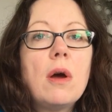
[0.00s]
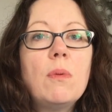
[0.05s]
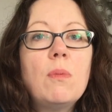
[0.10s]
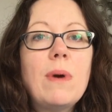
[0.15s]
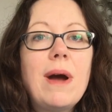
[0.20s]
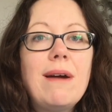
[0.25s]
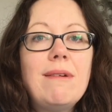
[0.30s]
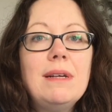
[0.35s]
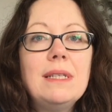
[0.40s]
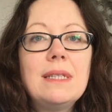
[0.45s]

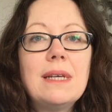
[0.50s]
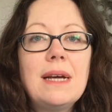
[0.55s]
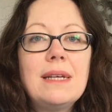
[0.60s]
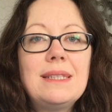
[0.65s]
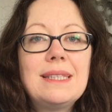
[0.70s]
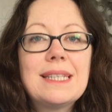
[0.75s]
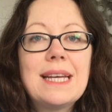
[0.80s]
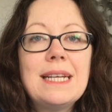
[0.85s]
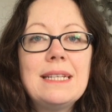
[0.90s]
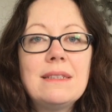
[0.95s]
Whereas a
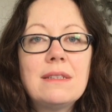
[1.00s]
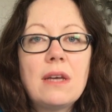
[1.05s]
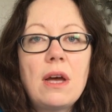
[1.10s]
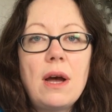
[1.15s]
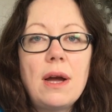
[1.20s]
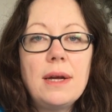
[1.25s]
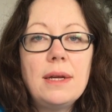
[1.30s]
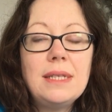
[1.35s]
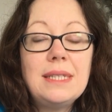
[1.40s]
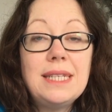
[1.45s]
skin
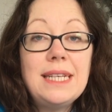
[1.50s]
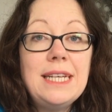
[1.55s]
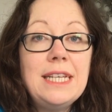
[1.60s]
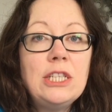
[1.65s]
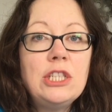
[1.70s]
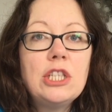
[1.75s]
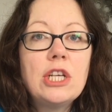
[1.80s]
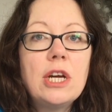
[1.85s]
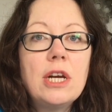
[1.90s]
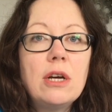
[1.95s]
tight
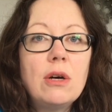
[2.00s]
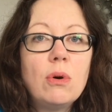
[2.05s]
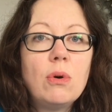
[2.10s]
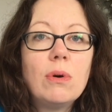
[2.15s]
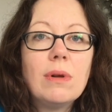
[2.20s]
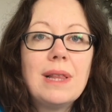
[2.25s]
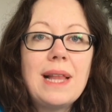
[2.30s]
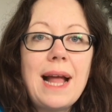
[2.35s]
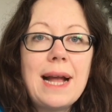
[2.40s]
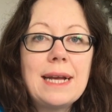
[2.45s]
t-shirt
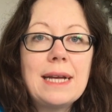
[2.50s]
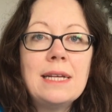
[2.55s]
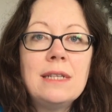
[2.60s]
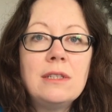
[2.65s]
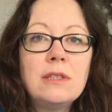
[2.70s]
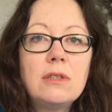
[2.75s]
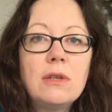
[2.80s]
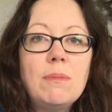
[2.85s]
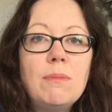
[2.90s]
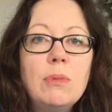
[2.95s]
or
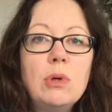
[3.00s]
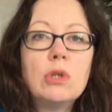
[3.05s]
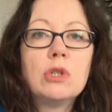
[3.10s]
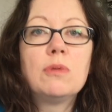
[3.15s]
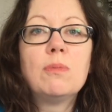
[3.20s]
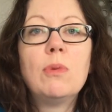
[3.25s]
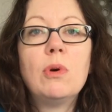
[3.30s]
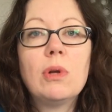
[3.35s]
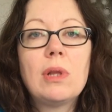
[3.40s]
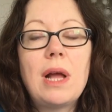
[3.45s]
leggings are
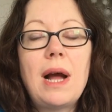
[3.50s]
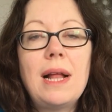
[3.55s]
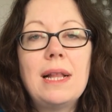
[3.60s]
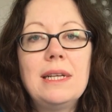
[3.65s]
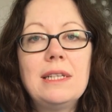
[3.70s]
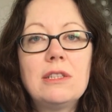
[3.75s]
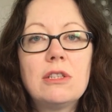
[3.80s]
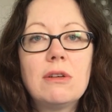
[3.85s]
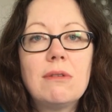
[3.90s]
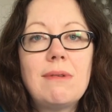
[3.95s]
much more
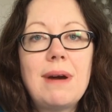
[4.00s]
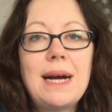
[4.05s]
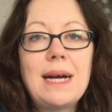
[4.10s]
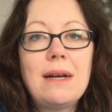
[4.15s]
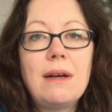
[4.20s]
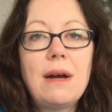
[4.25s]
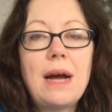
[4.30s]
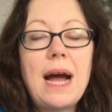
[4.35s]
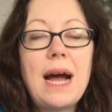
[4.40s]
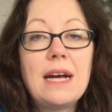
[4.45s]
likely to
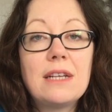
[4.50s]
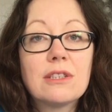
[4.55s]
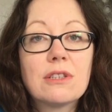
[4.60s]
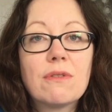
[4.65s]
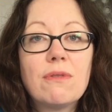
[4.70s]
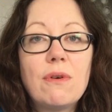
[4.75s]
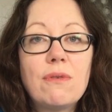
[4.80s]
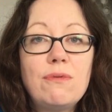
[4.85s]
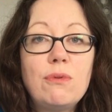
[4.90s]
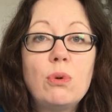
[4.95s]
ask
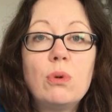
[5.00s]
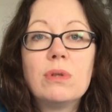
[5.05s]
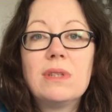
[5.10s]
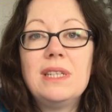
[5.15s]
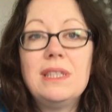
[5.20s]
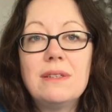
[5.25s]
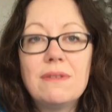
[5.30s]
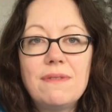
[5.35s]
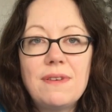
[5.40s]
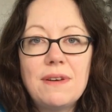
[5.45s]
for
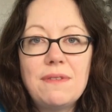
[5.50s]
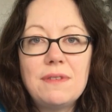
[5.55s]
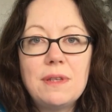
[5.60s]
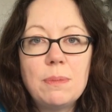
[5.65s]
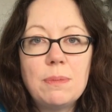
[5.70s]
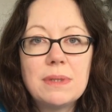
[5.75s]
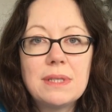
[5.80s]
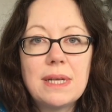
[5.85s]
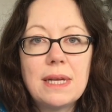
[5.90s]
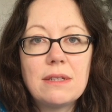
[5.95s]
40 to
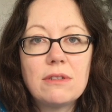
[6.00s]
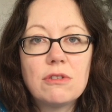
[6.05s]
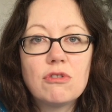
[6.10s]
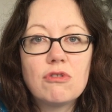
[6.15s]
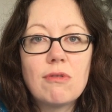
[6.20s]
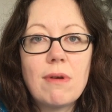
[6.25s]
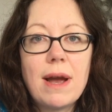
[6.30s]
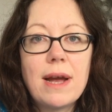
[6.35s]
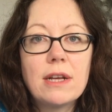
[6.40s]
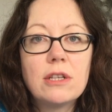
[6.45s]
50%
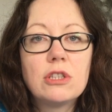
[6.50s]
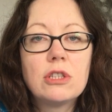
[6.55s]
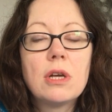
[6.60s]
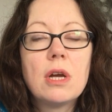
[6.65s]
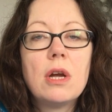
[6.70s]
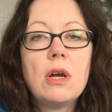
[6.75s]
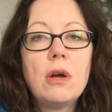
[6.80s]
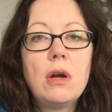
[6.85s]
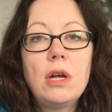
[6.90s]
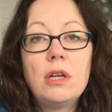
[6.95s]
stretch,
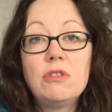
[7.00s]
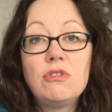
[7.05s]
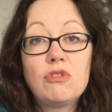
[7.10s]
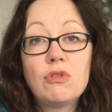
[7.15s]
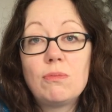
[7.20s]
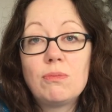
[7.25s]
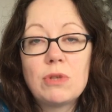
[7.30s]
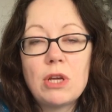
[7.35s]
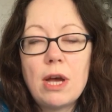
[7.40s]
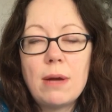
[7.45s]
and
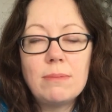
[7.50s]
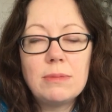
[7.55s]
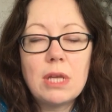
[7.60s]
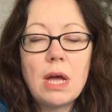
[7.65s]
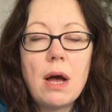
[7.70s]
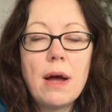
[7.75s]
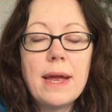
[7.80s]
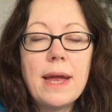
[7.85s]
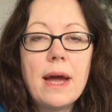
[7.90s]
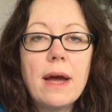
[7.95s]
sometimes
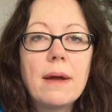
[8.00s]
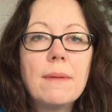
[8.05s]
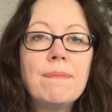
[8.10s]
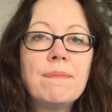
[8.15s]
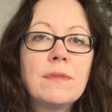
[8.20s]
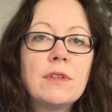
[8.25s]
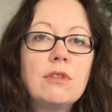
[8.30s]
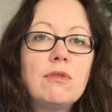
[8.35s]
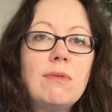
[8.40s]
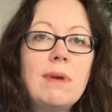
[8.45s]
higher.
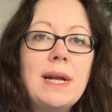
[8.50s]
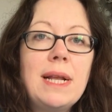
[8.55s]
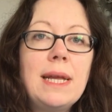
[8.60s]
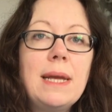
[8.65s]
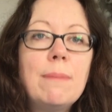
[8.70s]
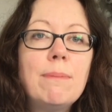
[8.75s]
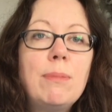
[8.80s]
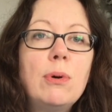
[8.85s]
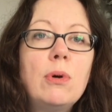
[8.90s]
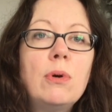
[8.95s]
It's really
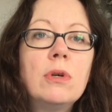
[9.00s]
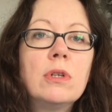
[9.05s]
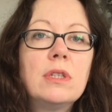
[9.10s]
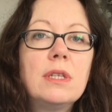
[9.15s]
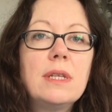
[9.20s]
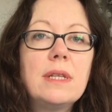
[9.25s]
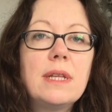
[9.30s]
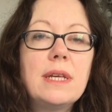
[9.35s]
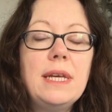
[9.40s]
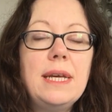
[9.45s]

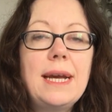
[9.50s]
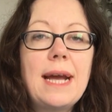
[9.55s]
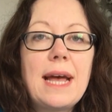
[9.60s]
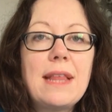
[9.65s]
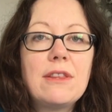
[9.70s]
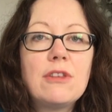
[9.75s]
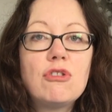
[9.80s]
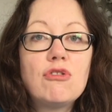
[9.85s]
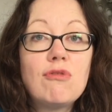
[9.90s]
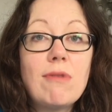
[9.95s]
important that you
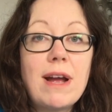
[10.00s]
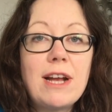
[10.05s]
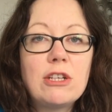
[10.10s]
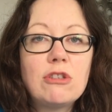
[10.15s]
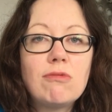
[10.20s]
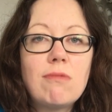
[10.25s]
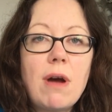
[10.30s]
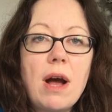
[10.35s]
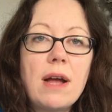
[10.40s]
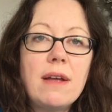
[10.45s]
get the
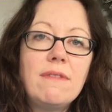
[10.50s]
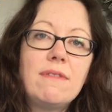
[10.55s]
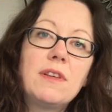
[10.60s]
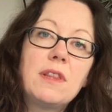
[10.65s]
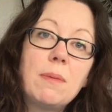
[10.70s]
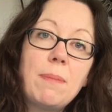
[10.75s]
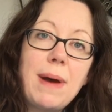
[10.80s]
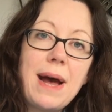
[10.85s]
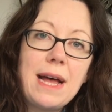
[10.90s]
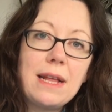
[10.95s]
stretch right for
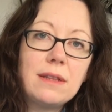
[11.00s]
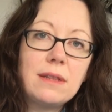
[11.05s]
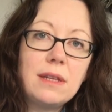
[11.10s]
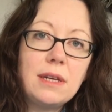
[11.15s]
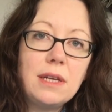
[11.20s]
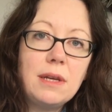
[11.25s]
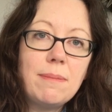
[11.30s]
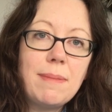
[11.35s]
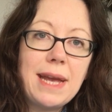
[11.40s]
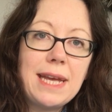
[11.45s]
the pattern
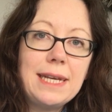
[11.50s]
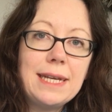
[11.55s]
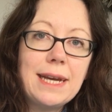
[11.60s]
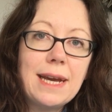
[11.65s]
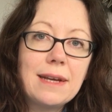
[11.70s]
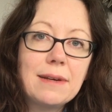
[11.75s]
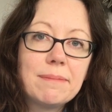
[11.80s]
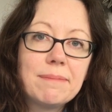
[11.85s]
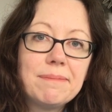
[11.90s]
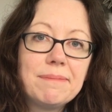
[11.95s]
that you're
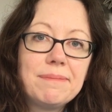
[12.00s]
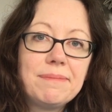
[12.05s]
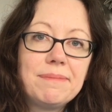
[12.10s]
making.